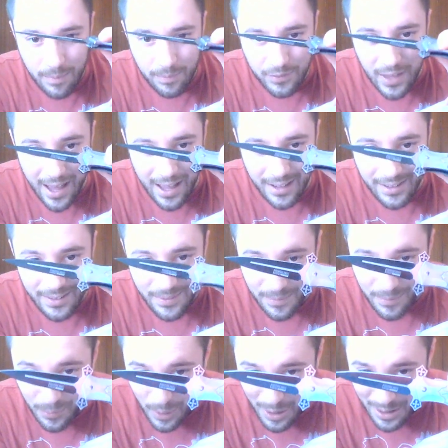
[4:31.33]
that
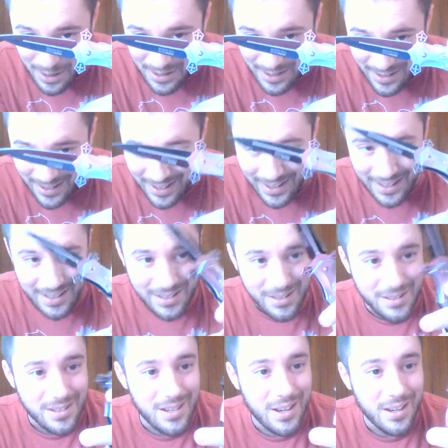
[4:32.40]
one
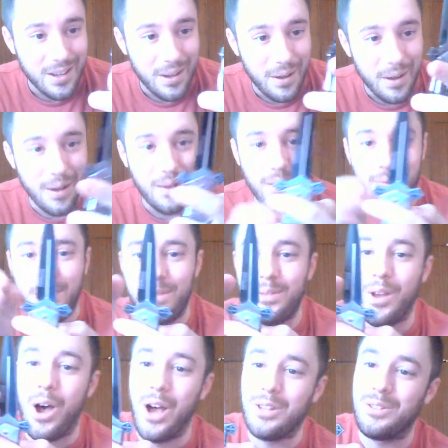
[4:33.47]
is
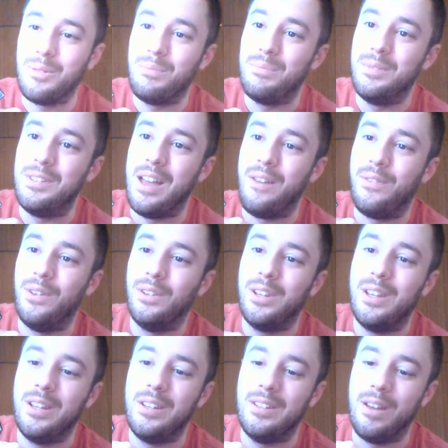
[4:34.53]
awesome.
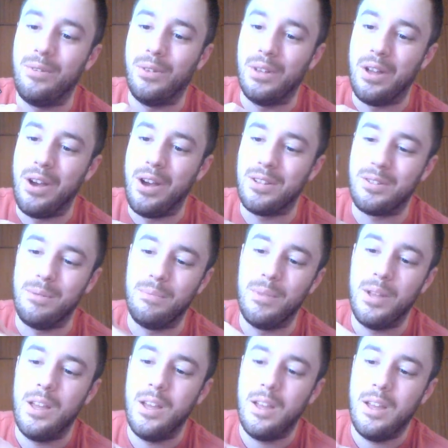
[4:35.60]
Definitely awesome.
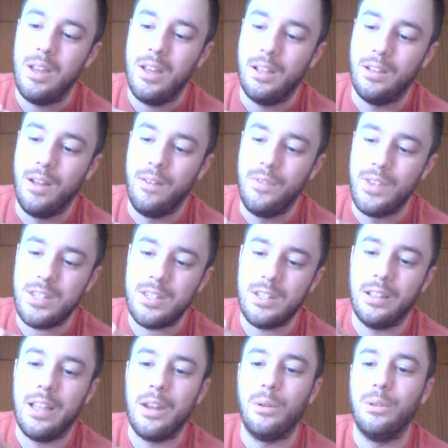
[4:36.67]
Love the
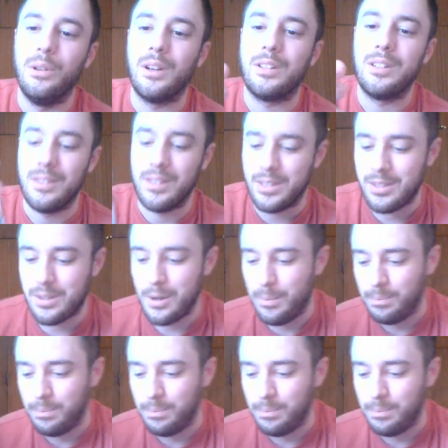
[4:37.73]
stiletto look to this.